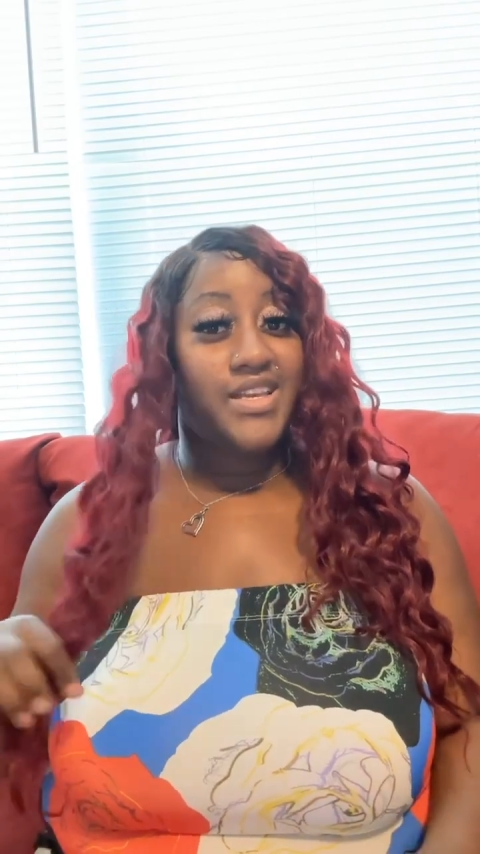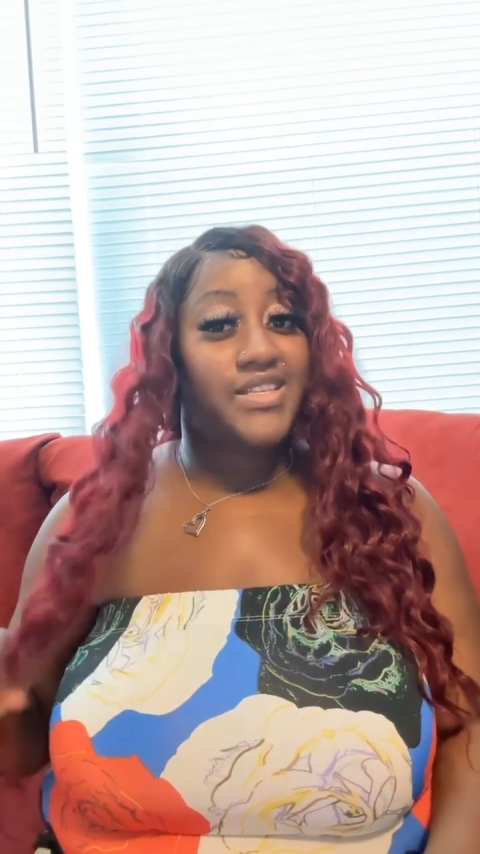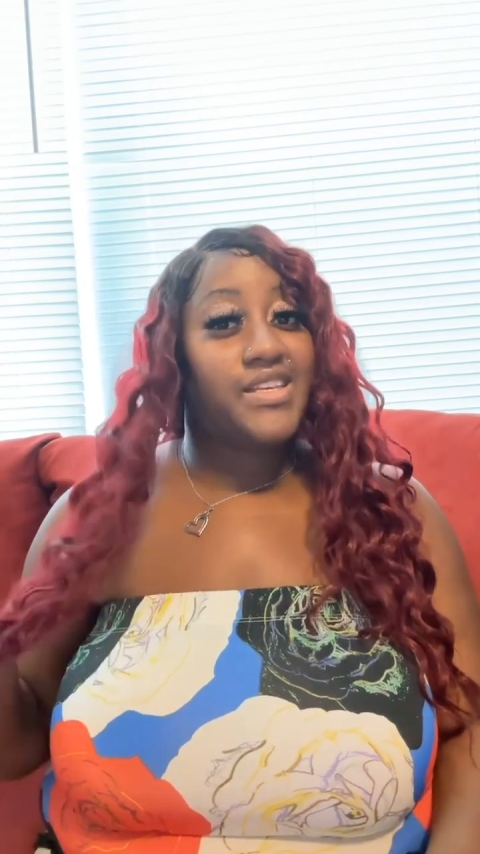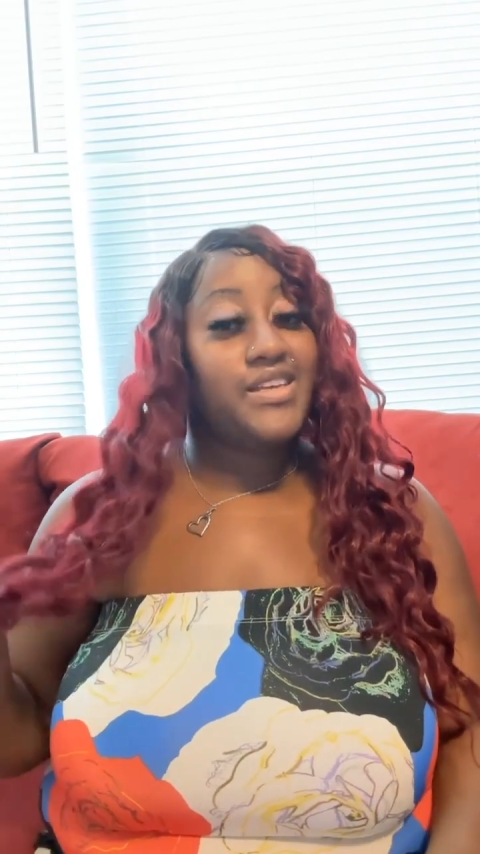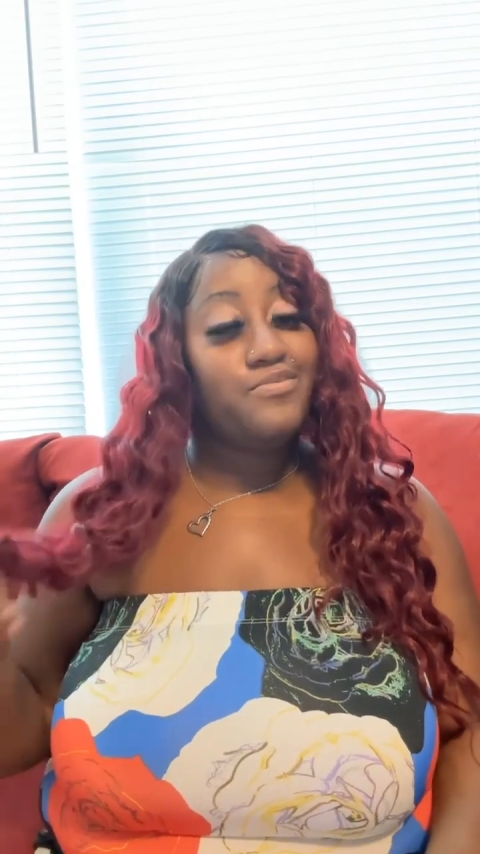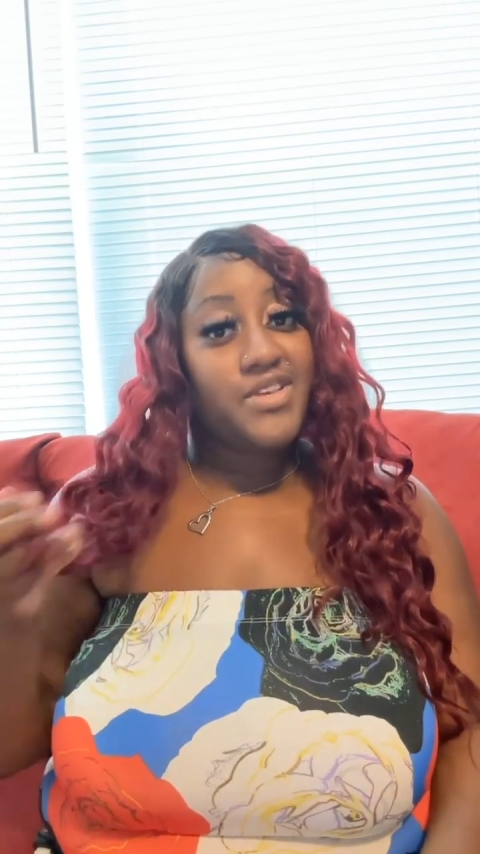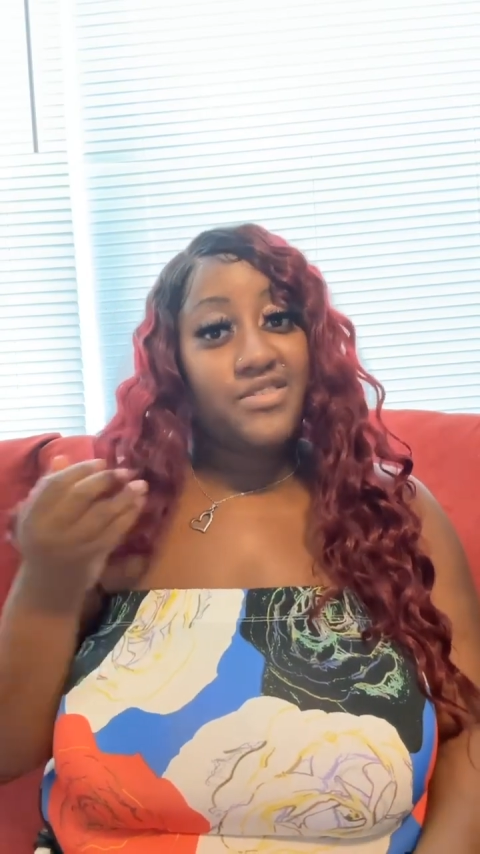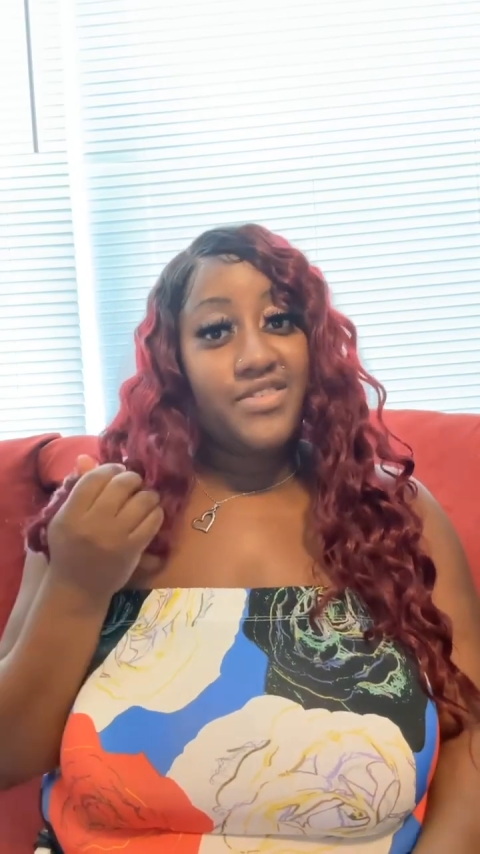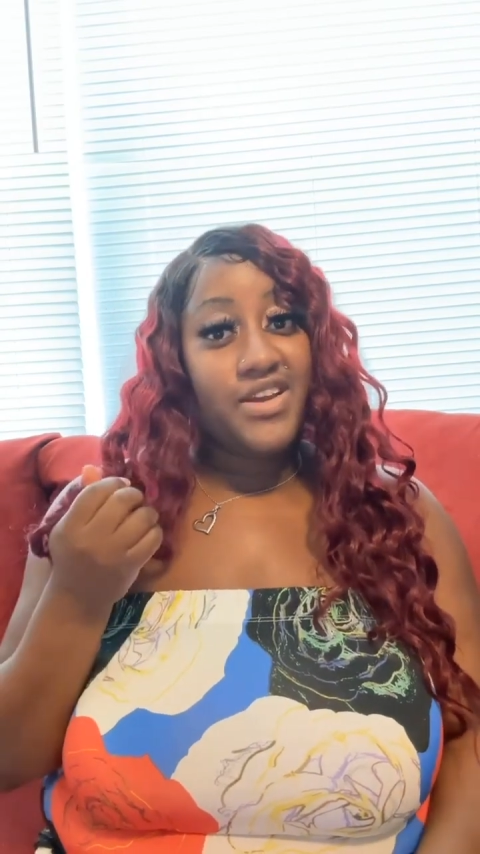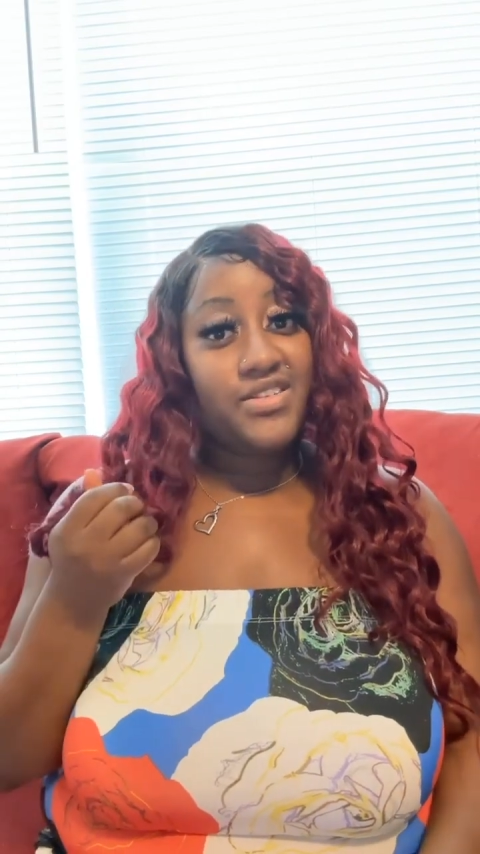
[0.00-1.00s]
is it can be
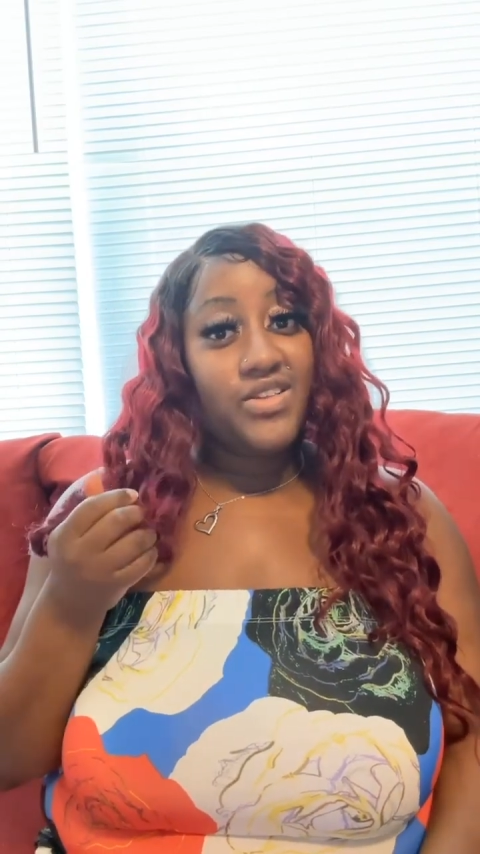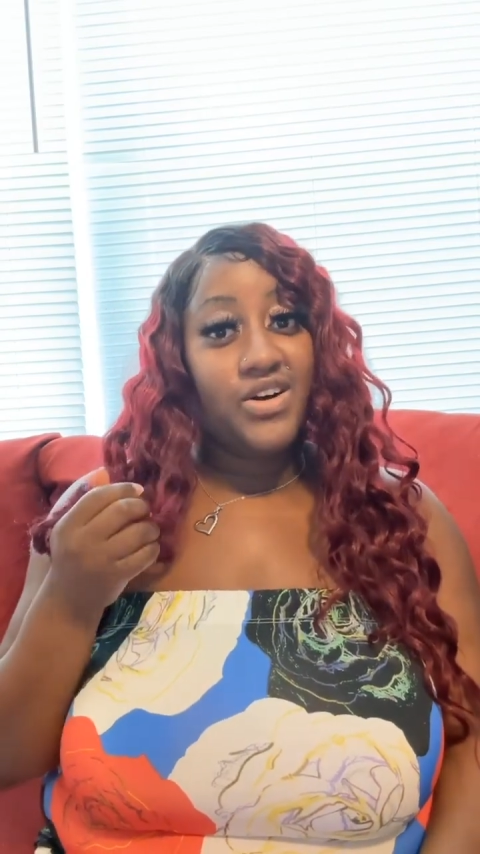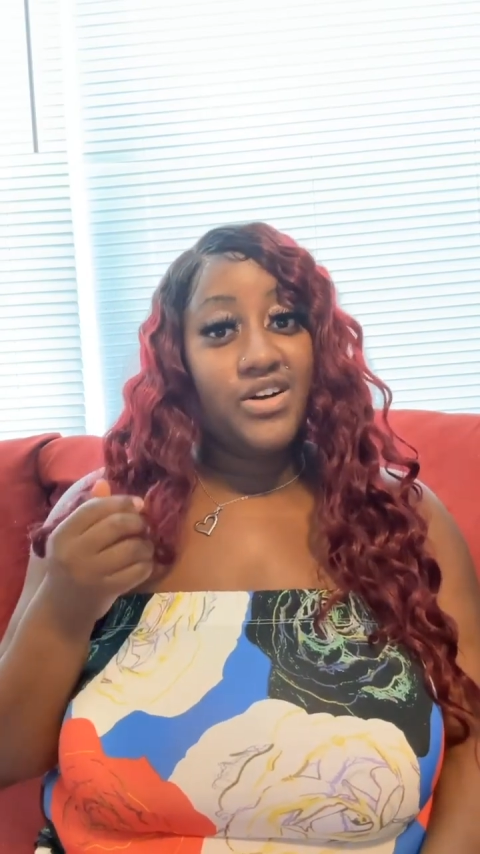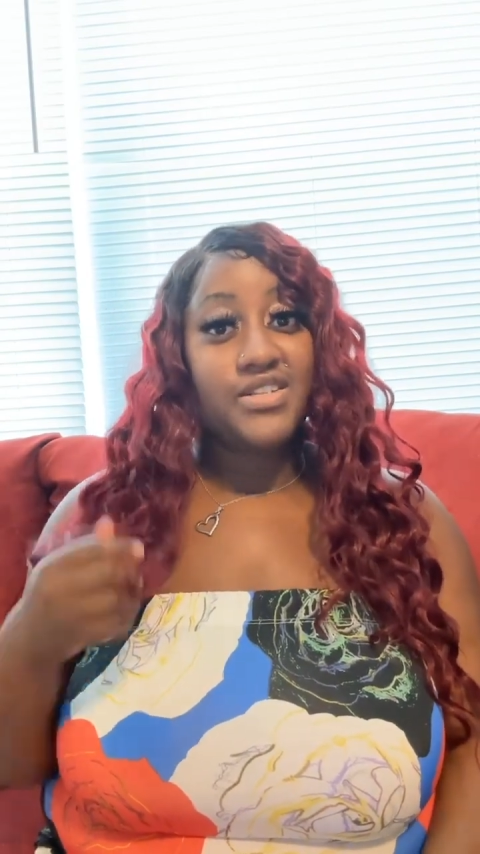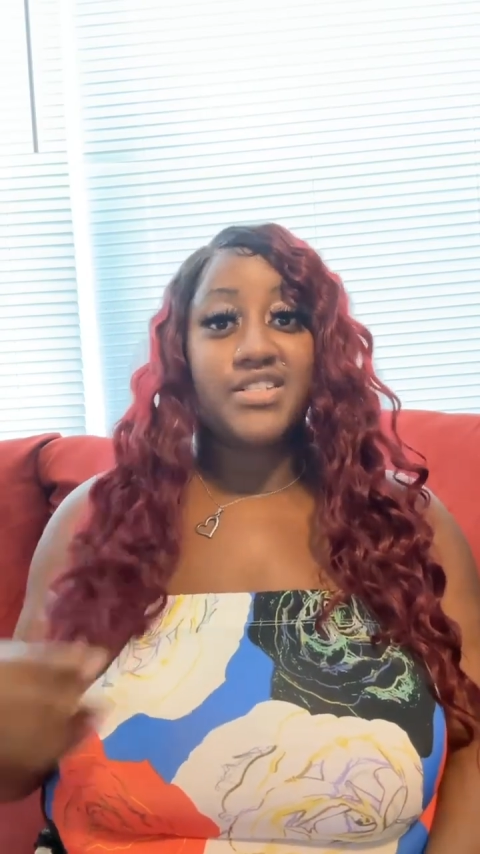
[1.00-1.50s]
very long.